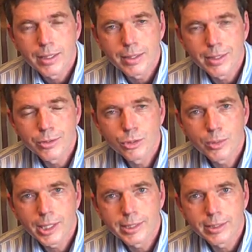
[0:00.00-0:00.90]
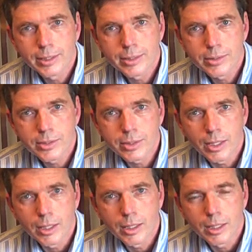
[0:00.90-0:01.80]
These two ideas
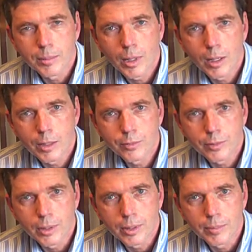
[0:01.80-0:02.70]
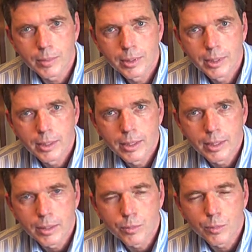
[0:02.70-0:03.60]
are from
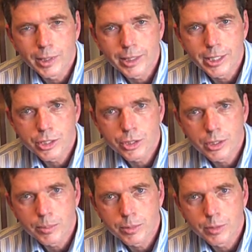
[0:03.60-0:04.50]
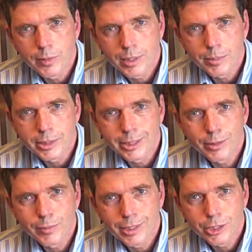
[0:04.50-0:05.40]
Relationship Development
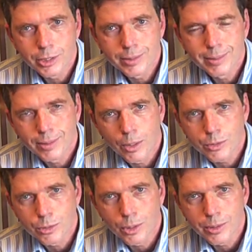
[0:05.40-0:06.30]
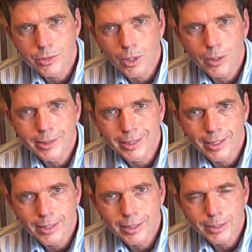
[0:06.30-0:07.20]
Intervention, also known as
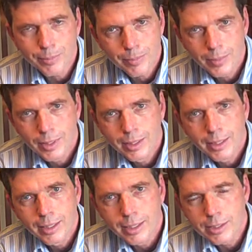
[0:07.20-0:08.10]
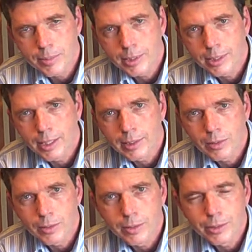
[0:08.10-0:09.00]
RDI. It's something that I
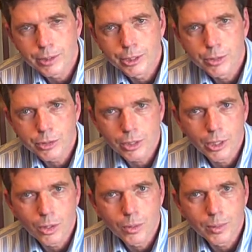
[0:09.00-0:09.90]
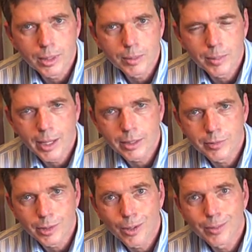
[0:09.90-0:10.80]
learned years ago out of
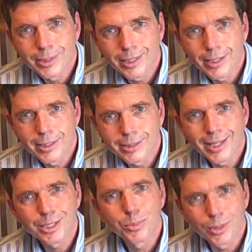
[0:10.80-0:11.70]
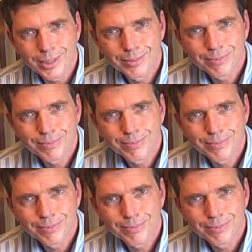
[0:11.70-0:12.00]
an RDI textbook.